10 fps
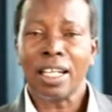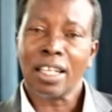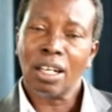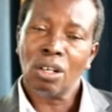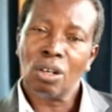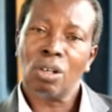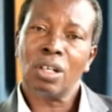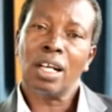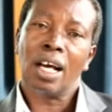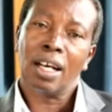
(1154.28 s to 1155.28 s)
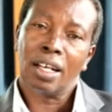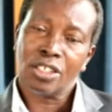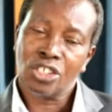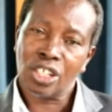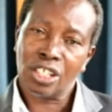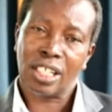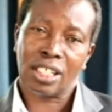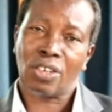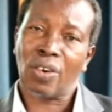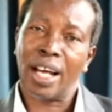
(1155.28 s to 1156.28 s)
that the Lord
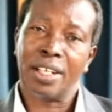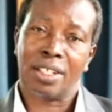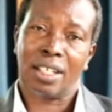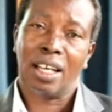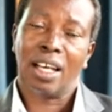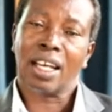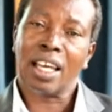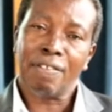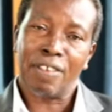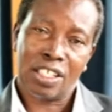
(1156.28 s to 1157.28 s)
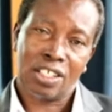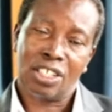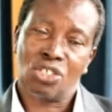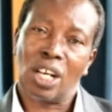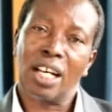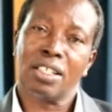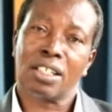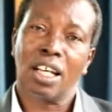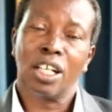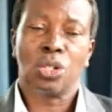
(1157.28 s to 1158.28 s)
Jesus Christ gave us the
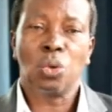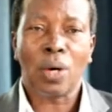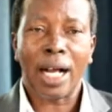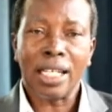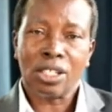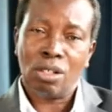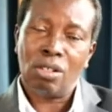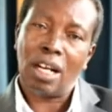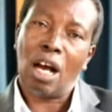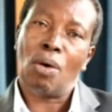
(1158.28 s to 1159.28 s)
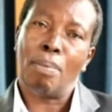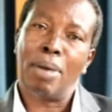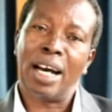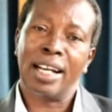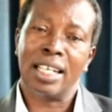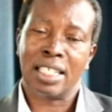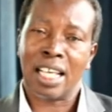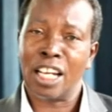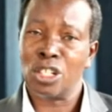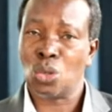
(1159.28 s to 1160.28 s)
chance to cast all our
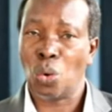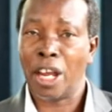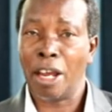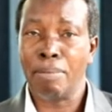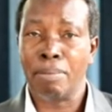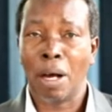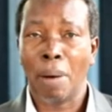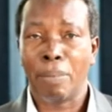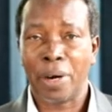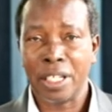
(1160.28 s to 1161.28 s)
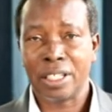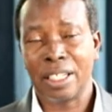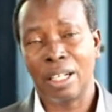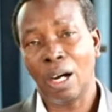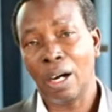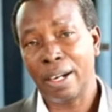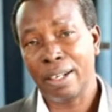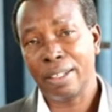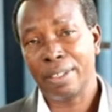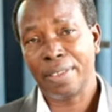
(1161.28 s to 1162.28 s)
burdens unto Him. Praise the Lord.
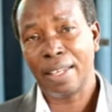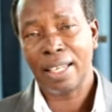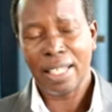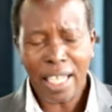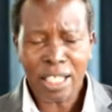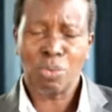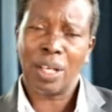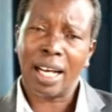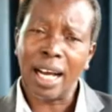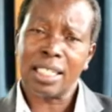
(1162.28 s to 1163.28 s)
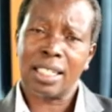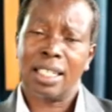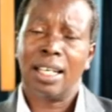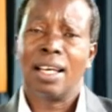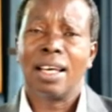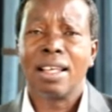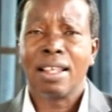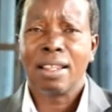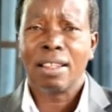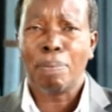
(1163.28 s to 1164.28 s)
Yes, we cast
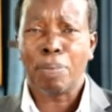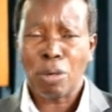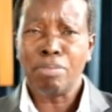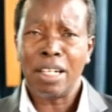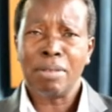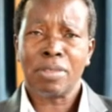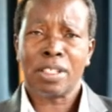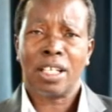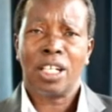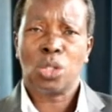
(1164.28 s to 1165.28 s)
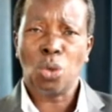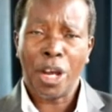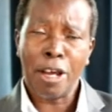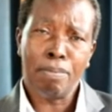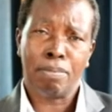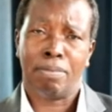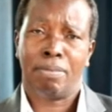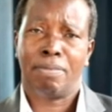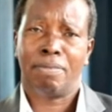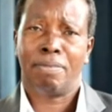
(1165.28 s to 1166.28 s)
the problems to
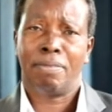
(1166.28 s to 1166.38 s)
Him.